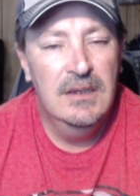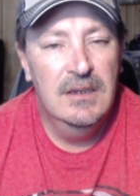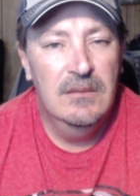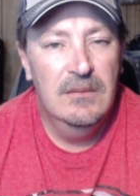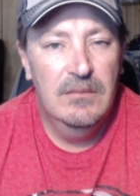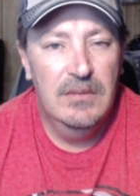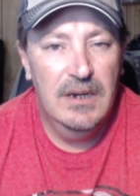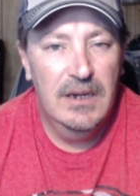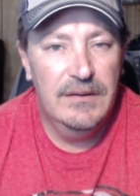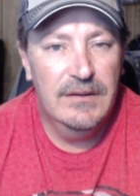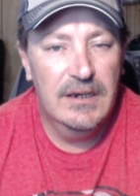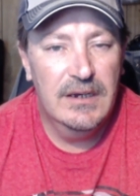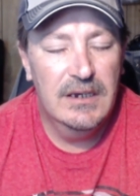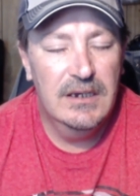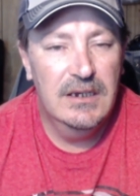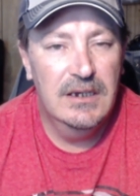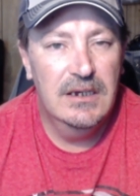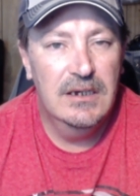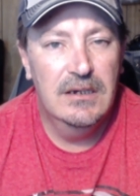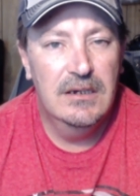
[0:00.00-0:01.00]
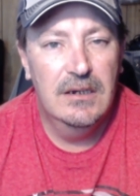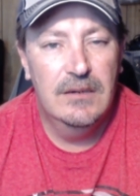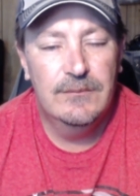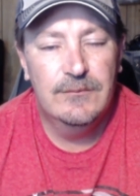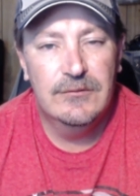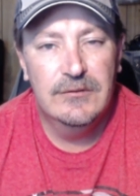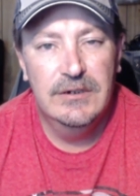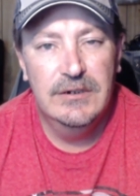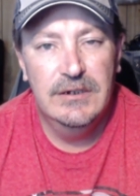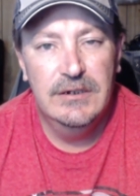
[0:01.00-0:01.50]
But I think it ended up
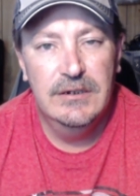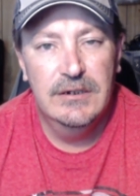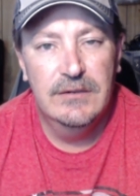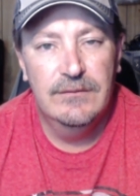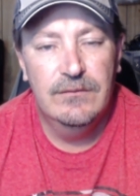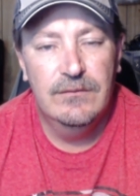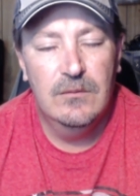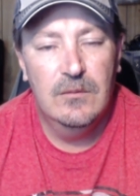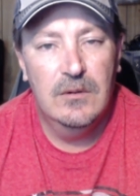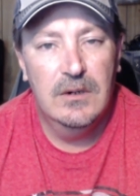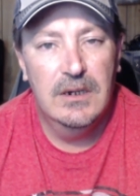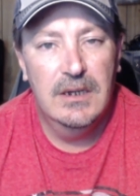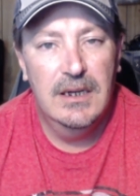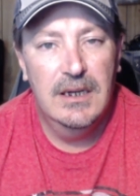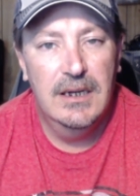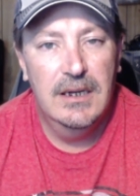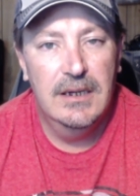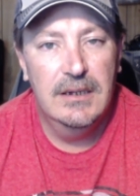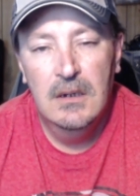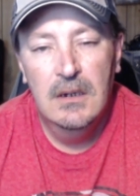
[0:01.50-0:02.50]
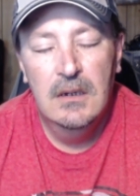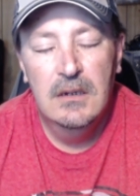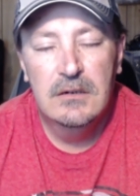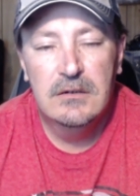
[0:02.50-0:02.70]
pretty good for what I had.